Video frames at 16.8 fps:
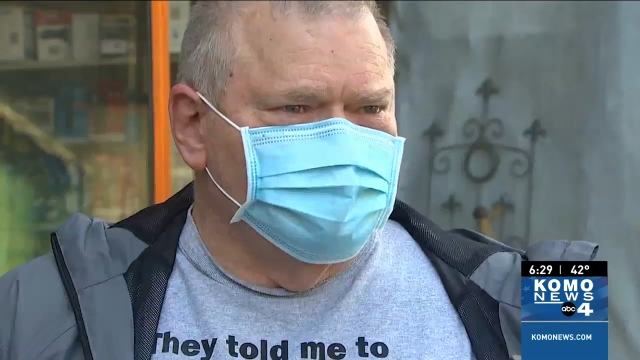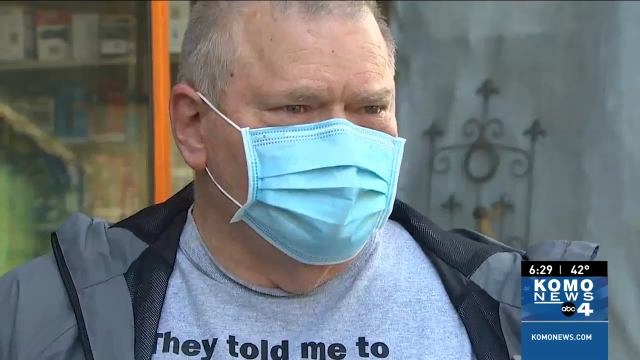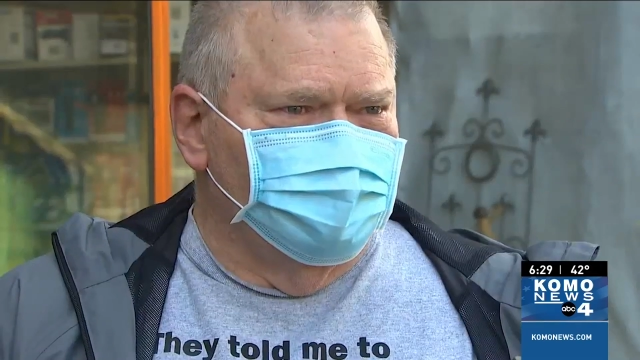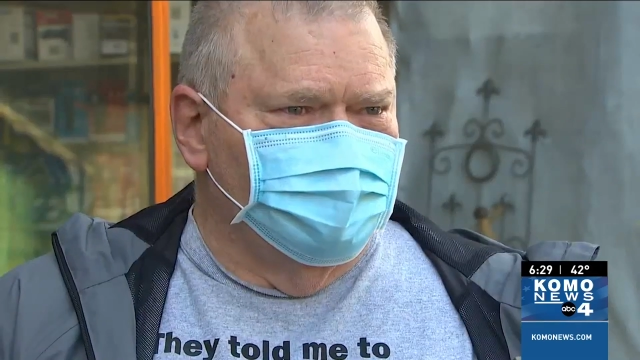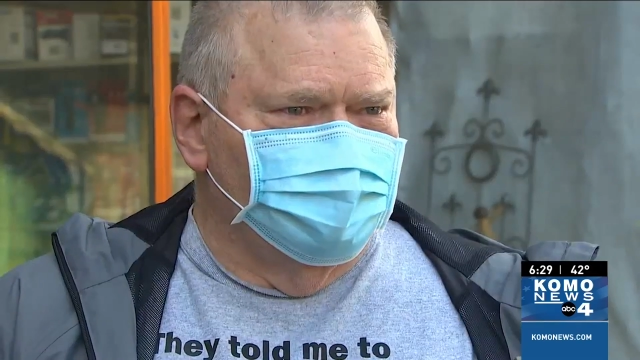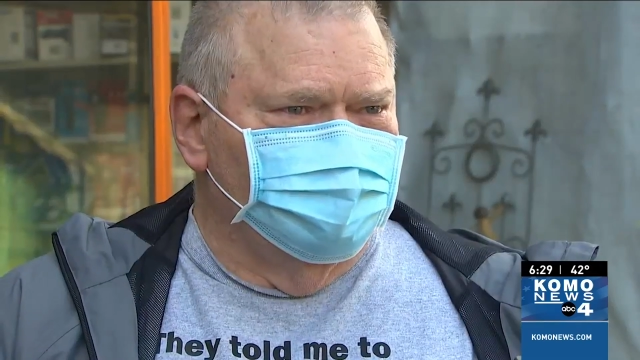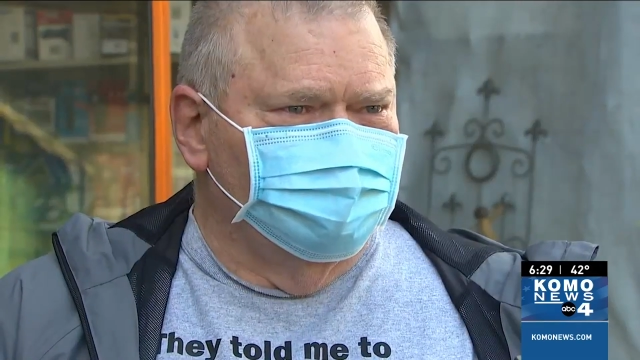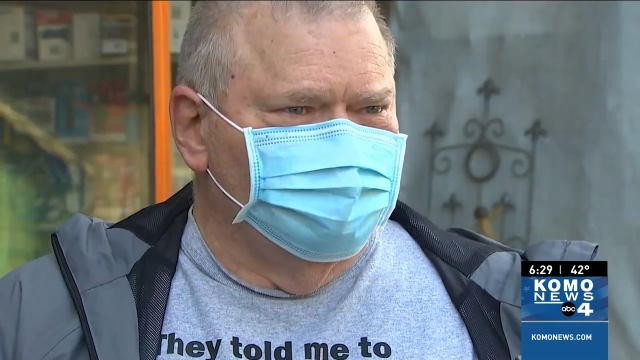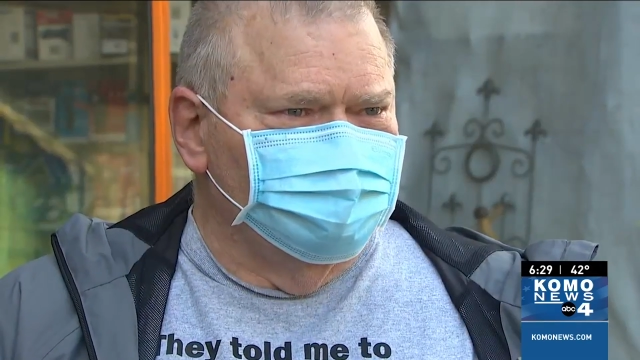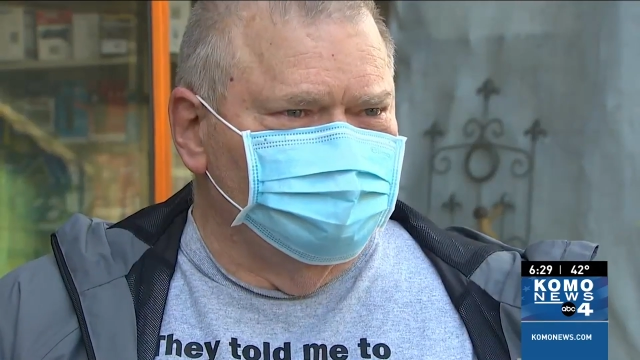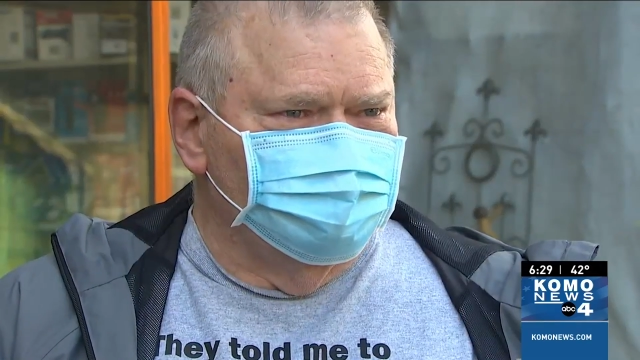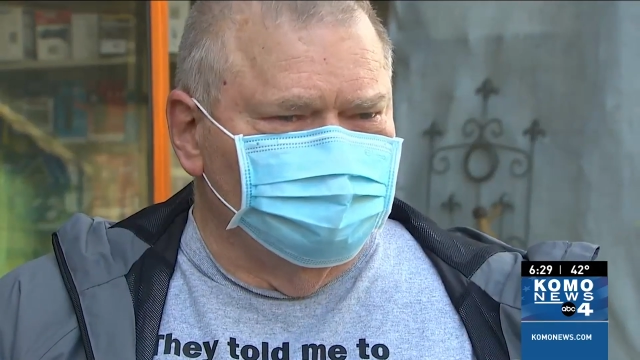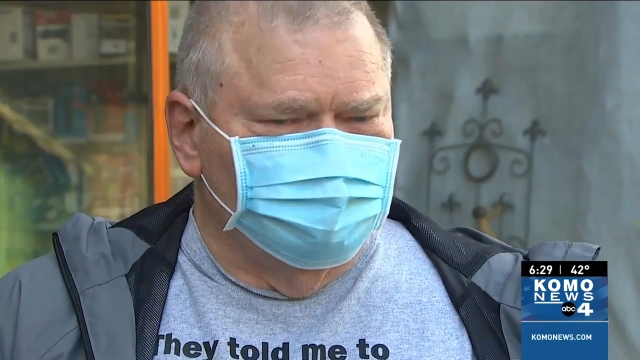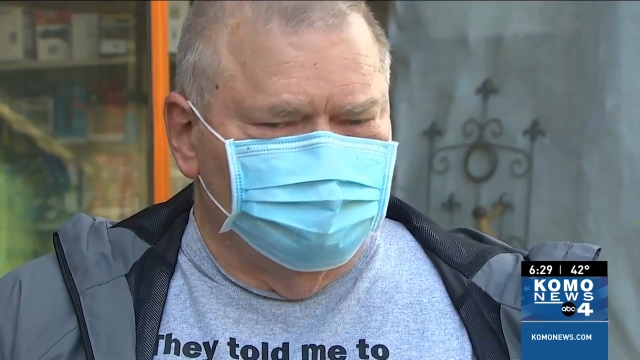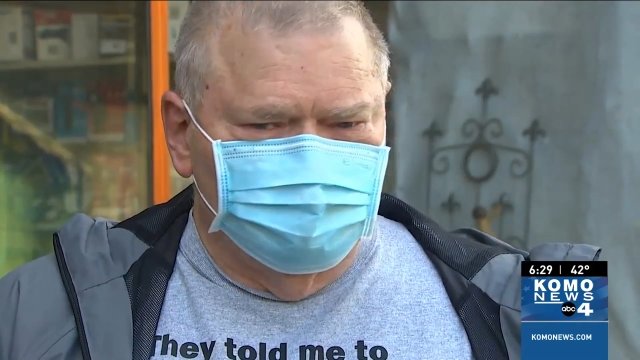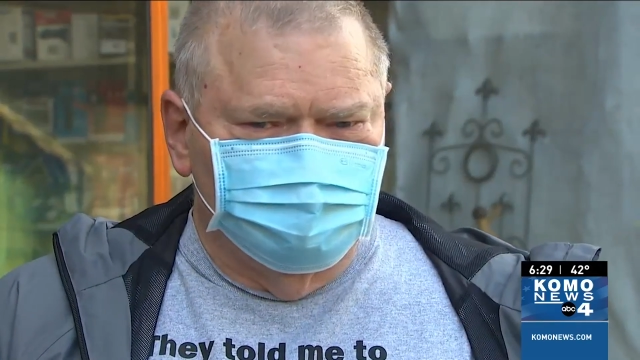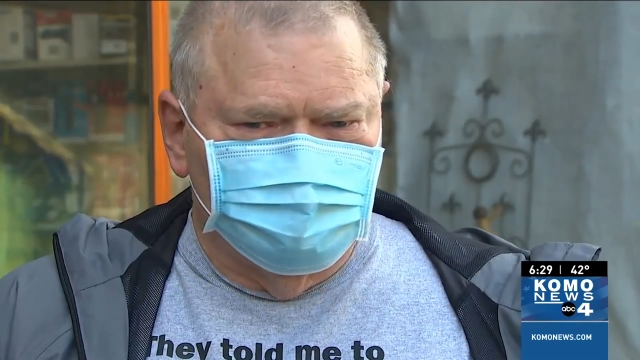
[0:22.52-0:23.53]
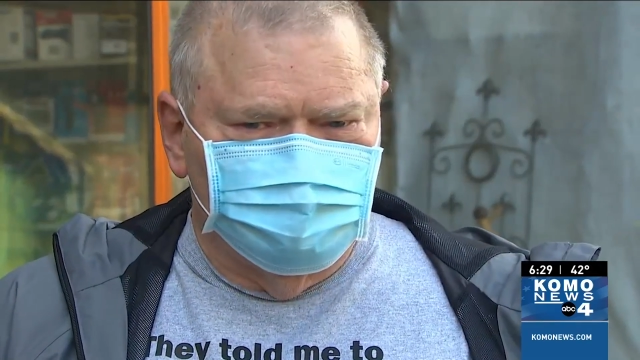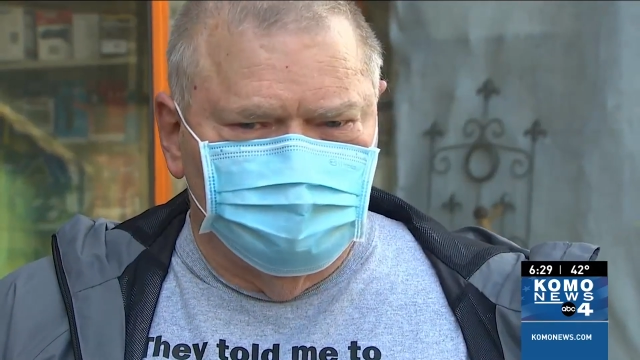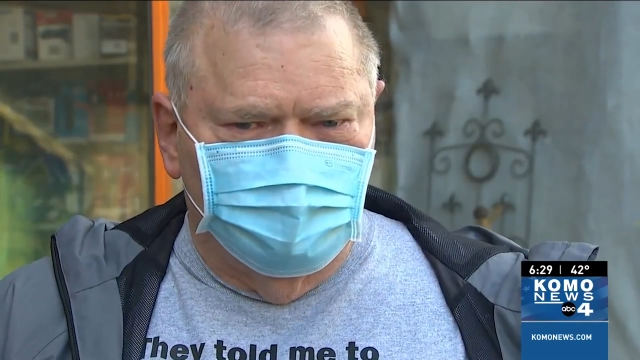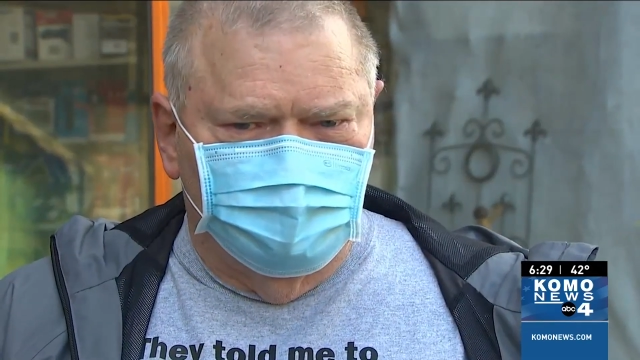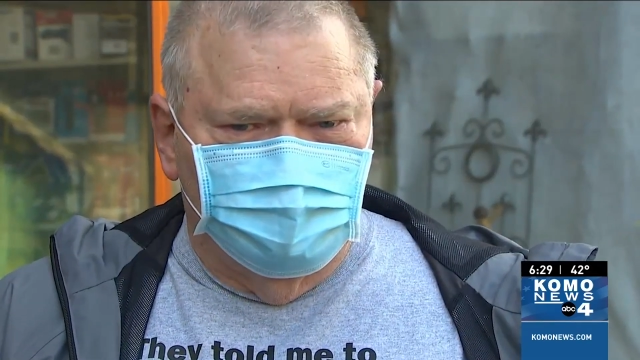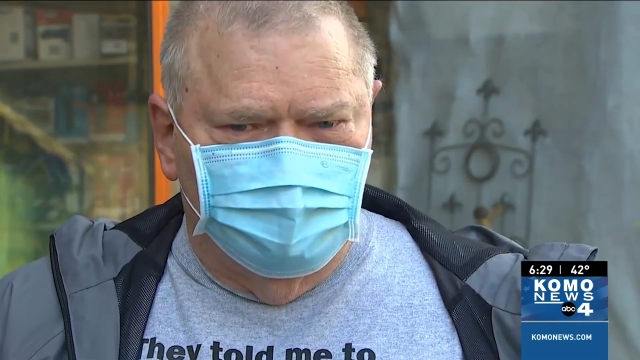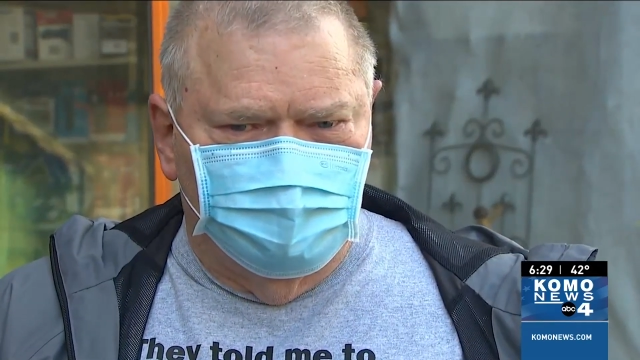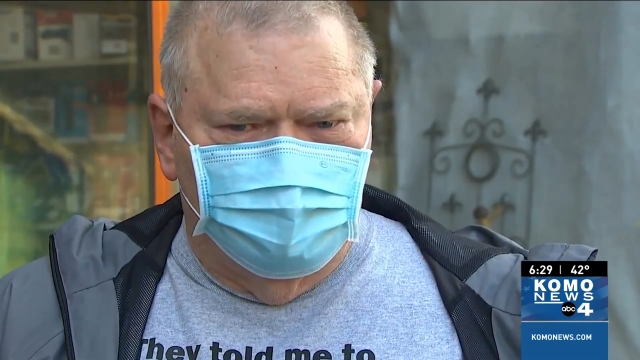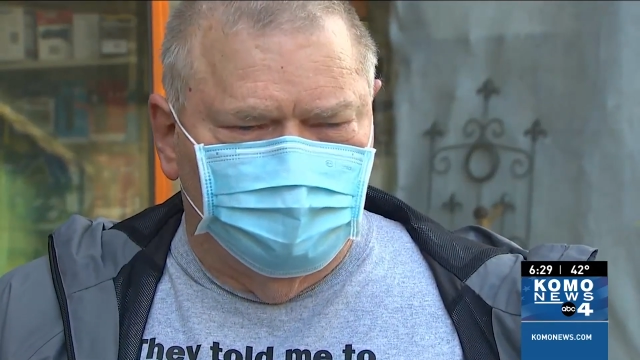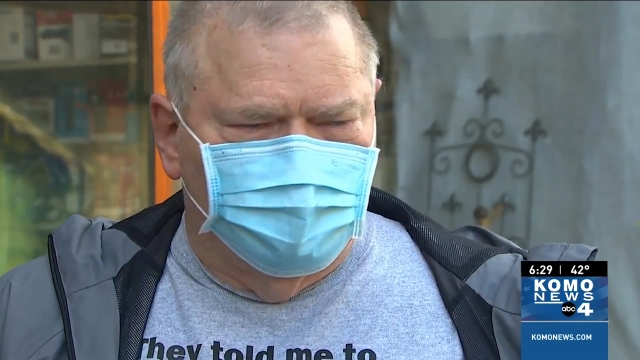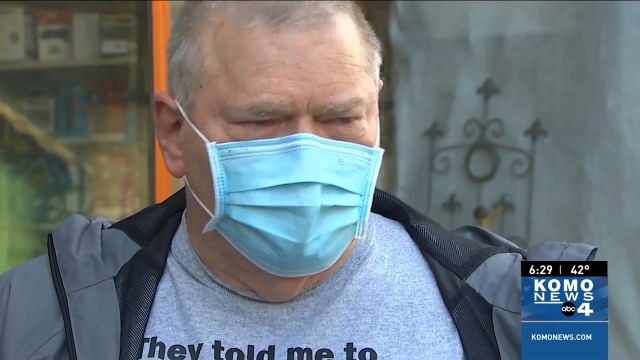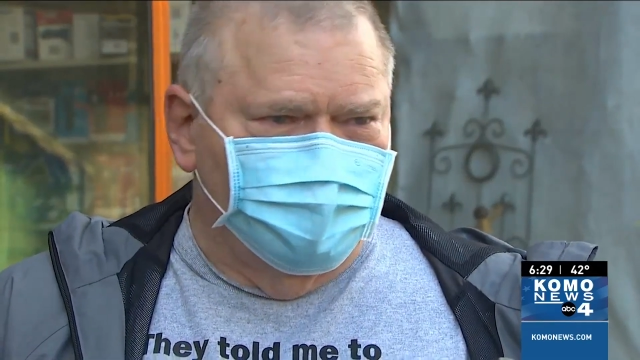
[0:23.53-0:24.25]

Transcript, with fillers: the, uh, our